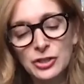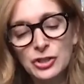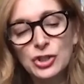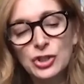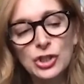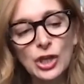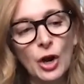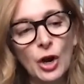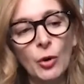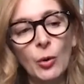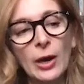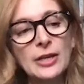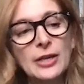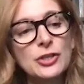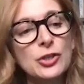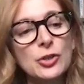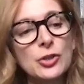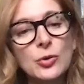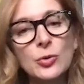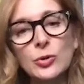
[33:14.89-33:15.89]
So I
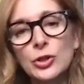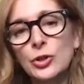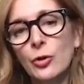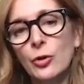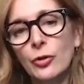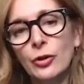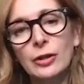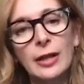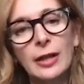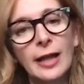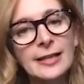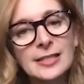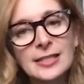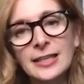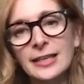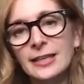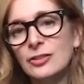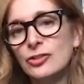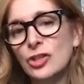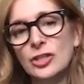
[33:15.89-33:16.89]
do, you know, the
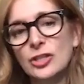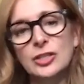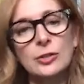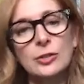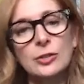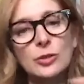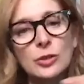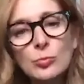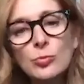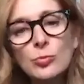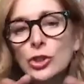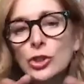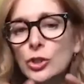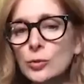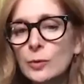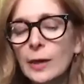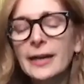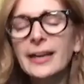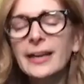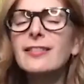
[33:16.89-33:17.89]
classic just smoosh.
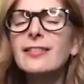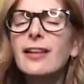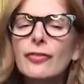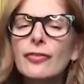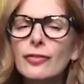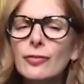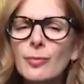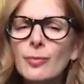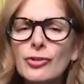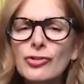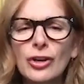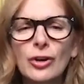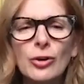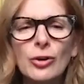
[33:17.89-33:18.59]
And I love smooshing.